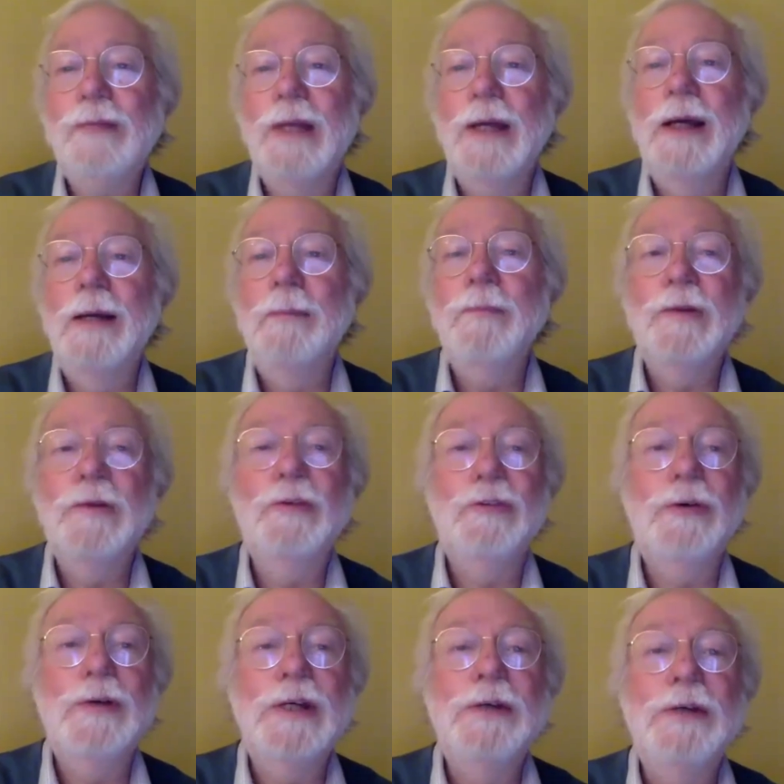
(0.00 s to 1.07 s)

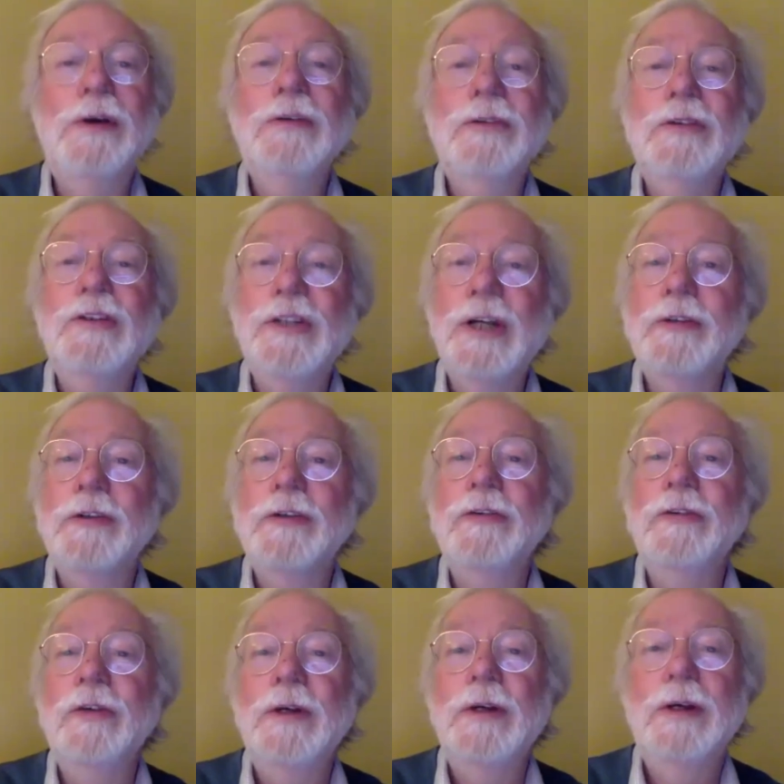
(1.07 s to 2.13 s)
So he'd gone to
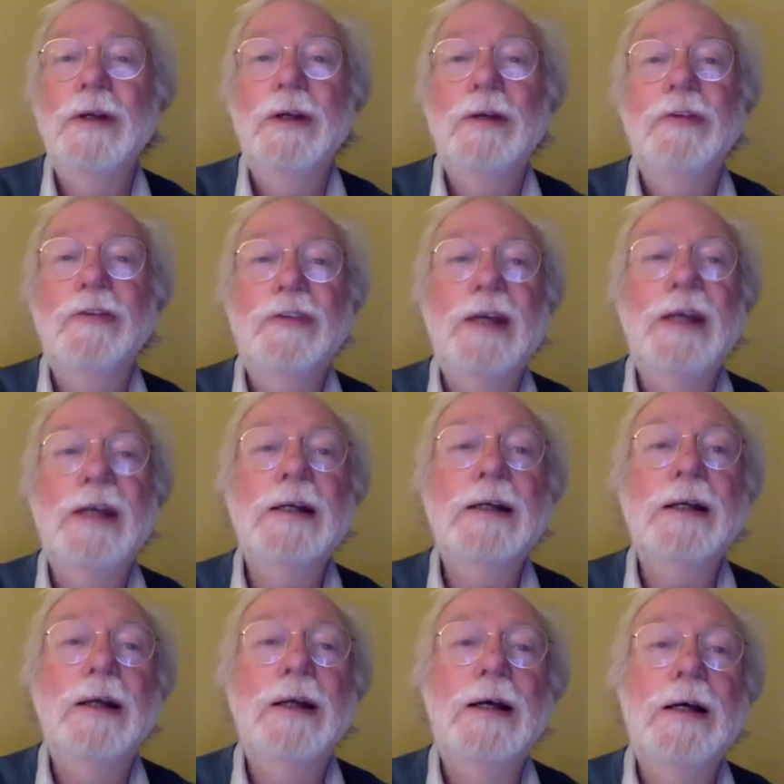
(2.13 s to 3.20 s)
judges
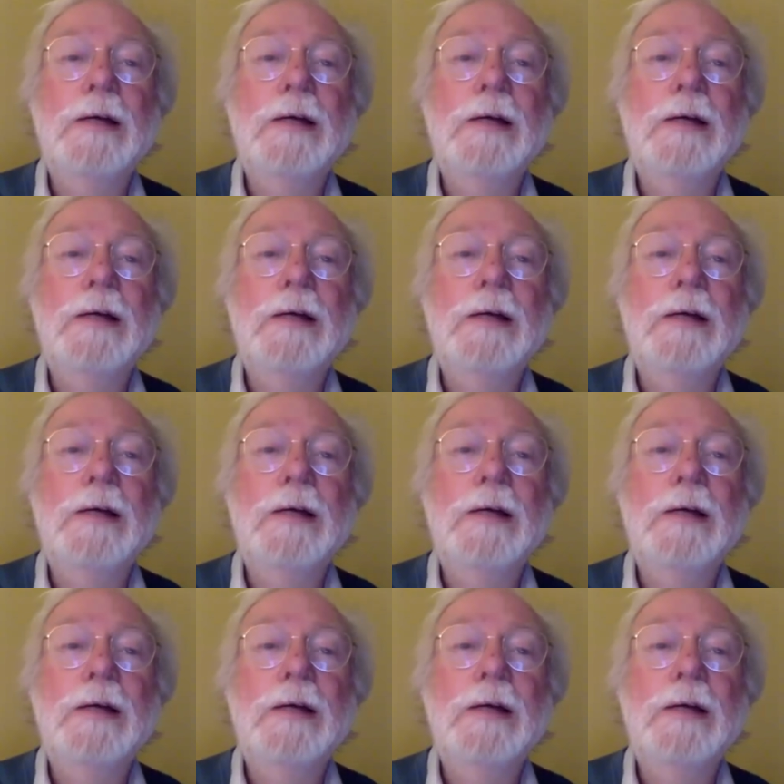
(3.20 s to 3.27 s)
saying,